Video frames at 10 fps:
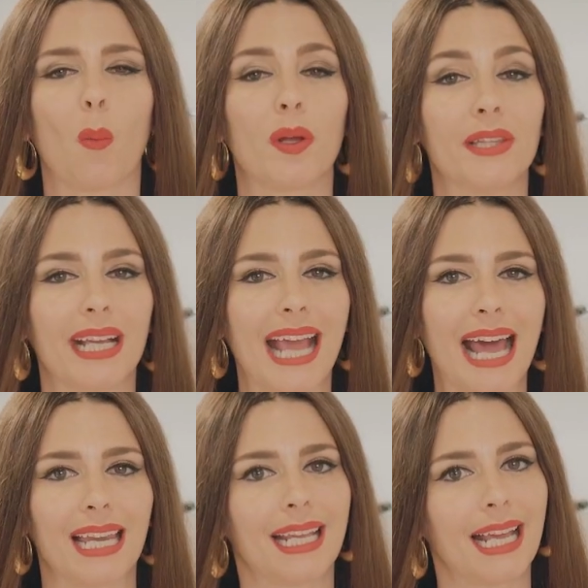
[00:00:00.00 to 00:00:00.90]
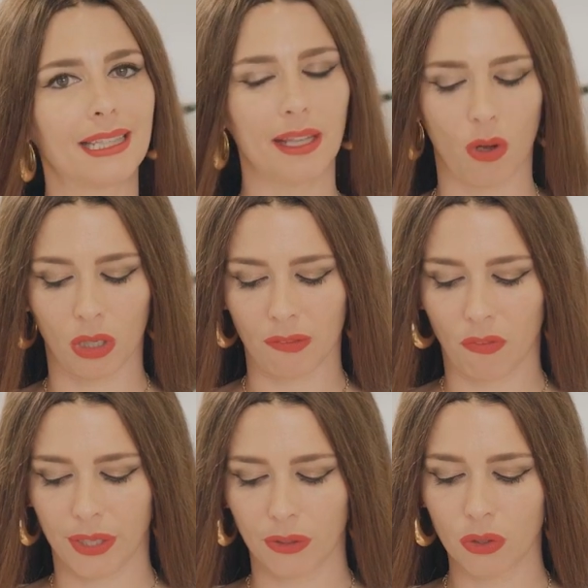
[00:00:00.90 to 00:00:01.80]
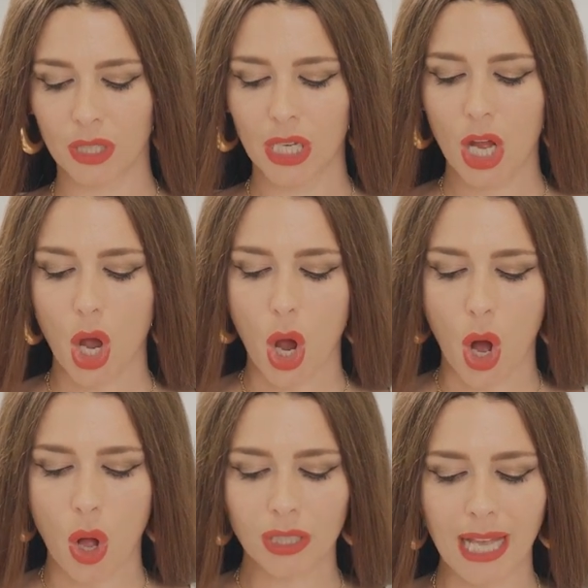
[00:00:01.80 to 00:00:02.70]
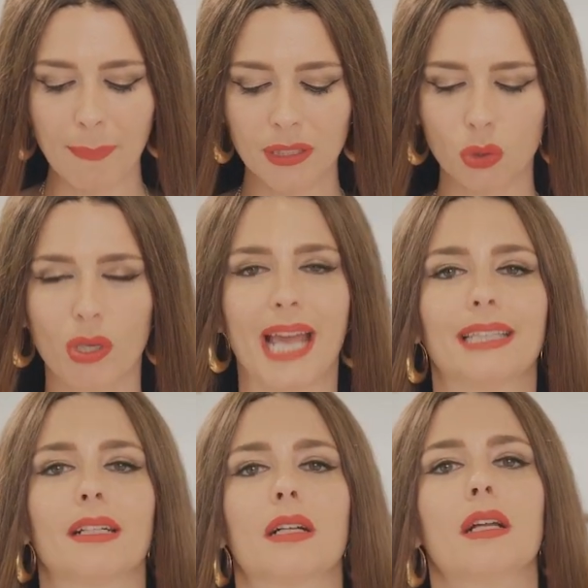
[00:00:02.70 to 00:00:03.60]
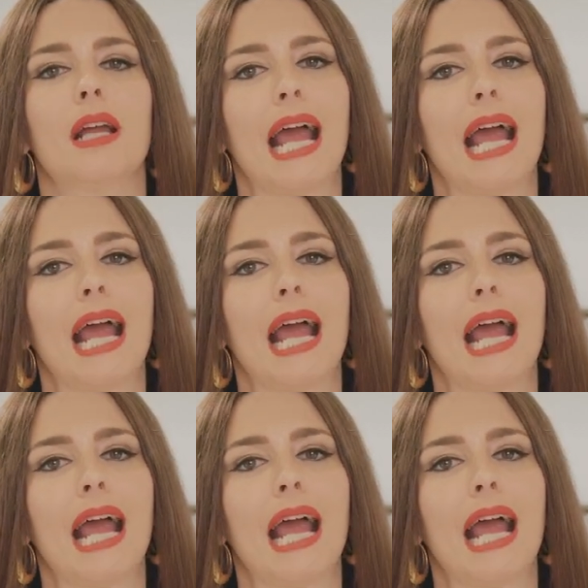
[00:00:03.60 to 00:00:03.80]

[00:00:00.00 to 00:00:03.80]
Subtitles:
with the garlic and the olive oil all coming together.